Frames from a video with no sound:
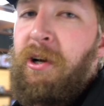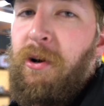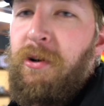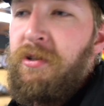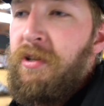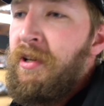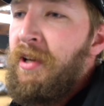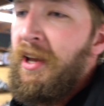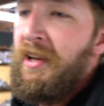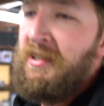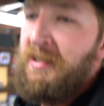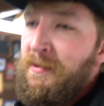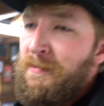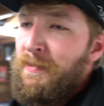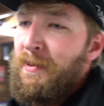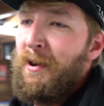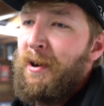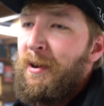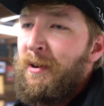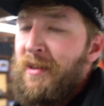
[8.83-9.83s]
goes and gets
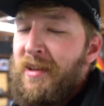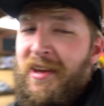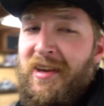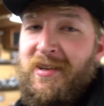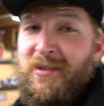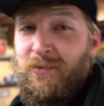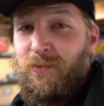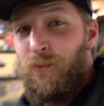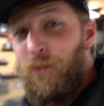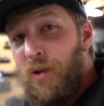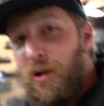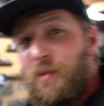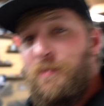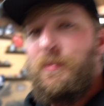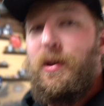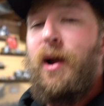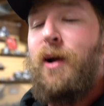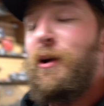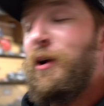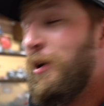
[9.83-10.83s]
apparently his one
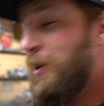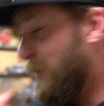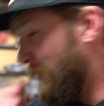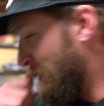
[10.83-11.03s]
pair of